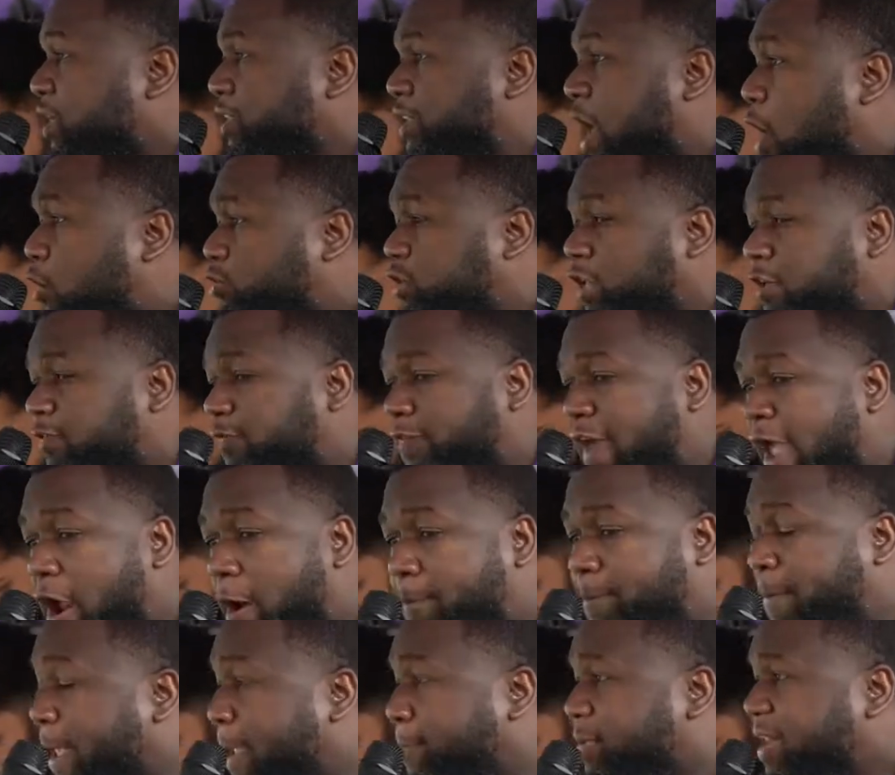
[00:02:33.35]
Those are the
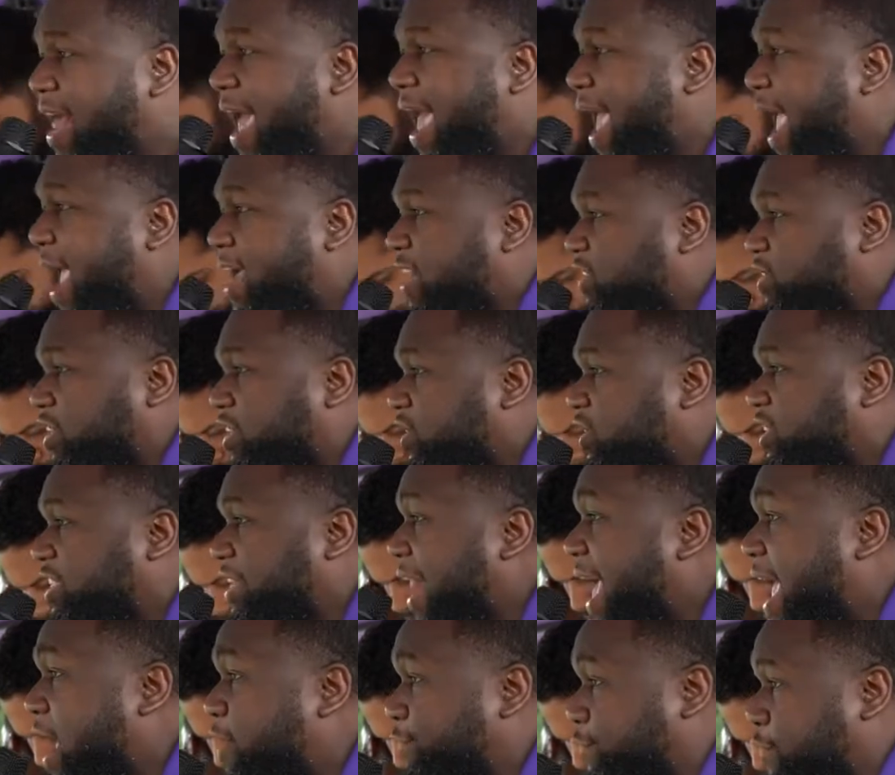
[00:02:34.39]
very people that had us in
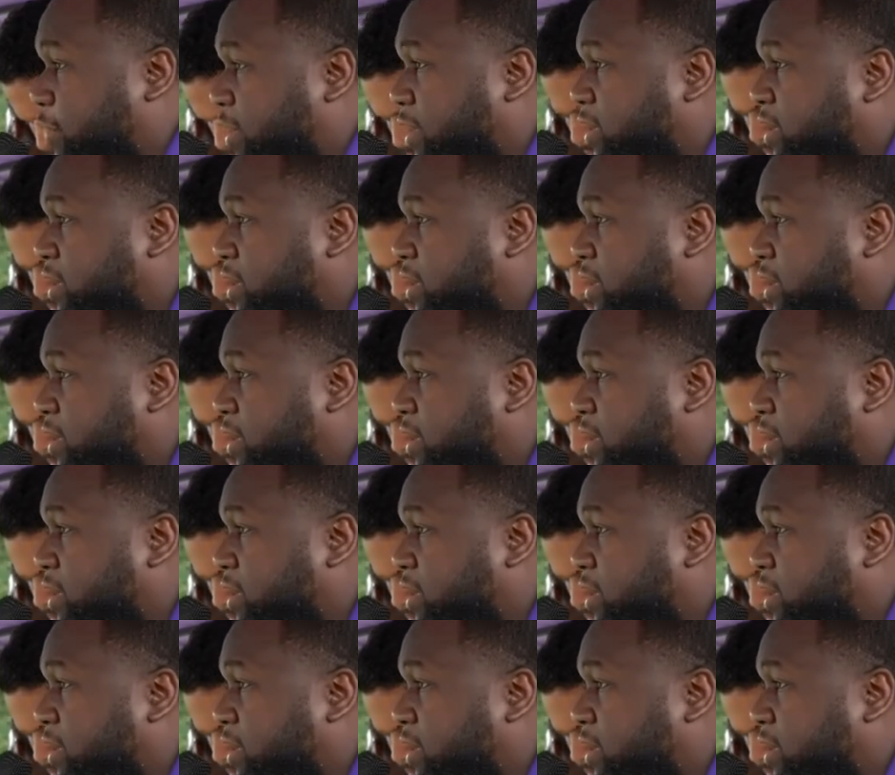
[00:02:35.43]
slavery.